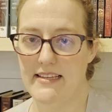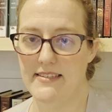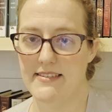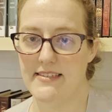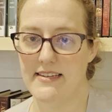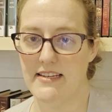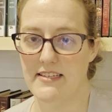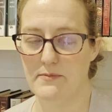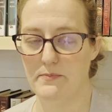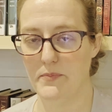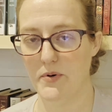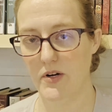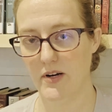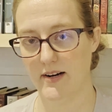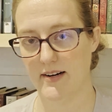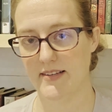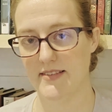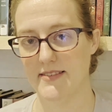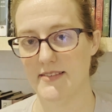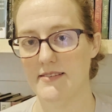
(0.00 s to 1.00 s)
his
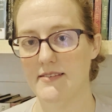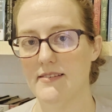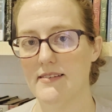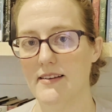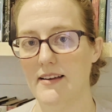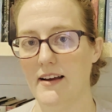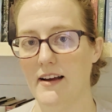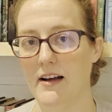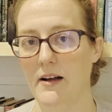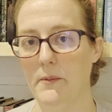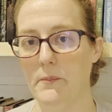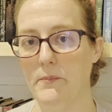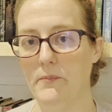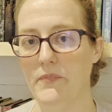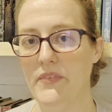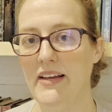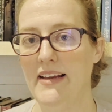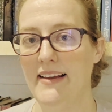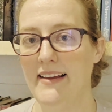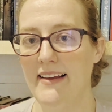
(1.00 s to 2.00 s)
books,
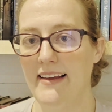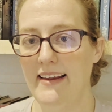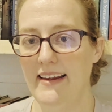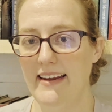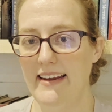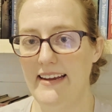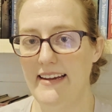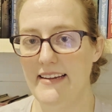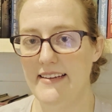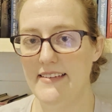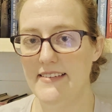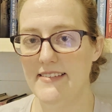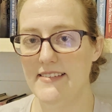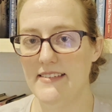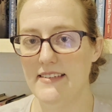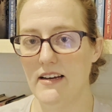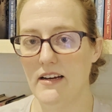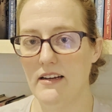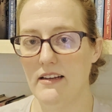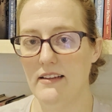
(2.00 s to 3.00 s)

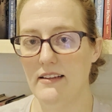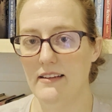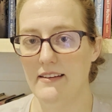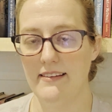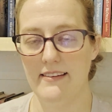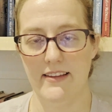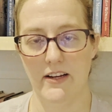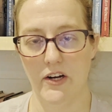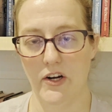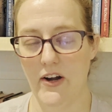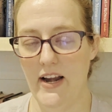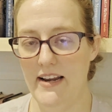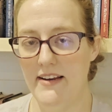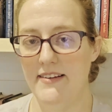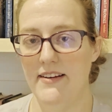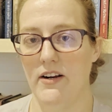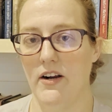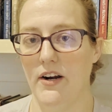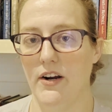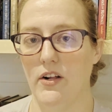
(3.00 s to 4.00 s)
is they're
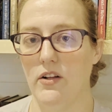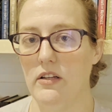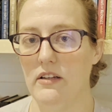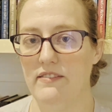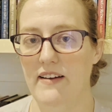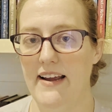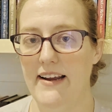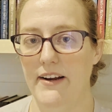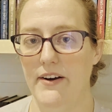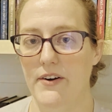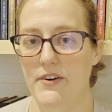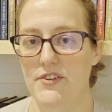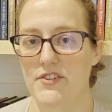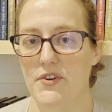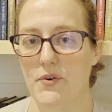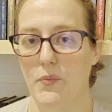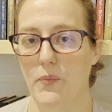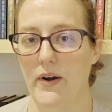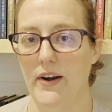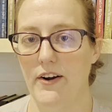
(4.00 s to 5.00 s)
ended on a cliffhanger
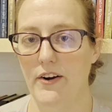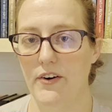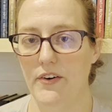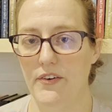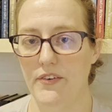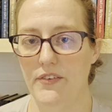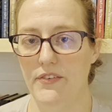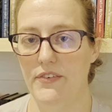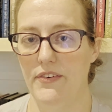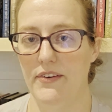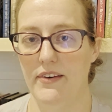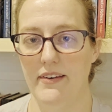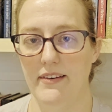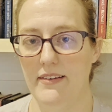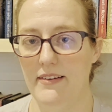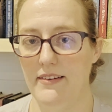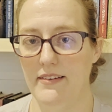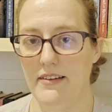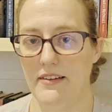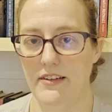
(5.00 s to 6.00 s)
to where
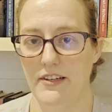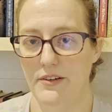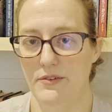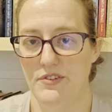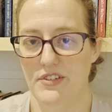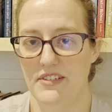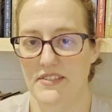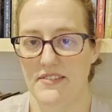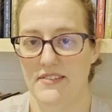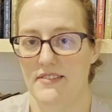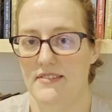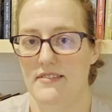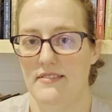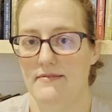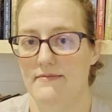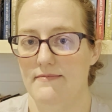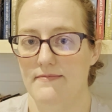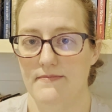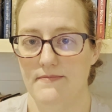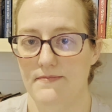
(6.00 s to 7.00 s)

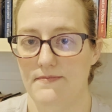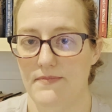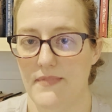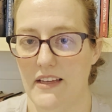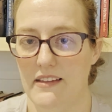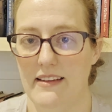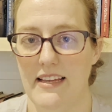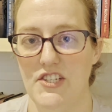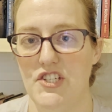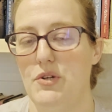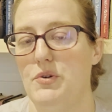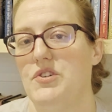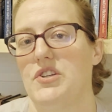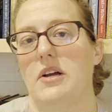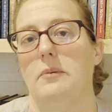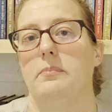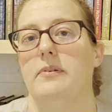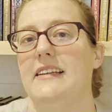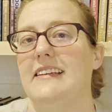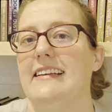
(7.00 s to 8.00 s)
unless you just
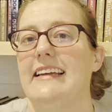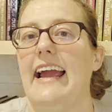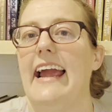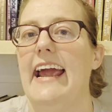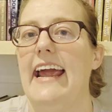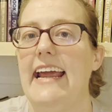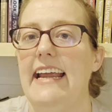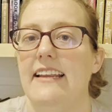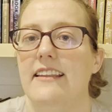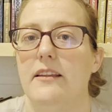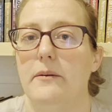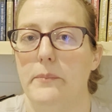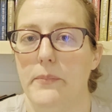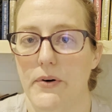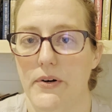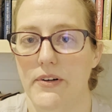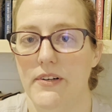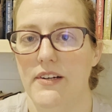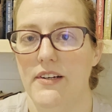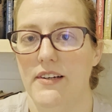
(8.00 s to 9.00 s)
completely hate the
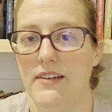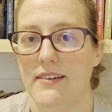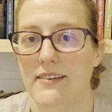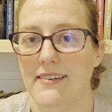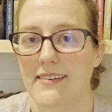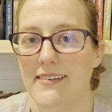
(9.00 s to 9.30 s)
book,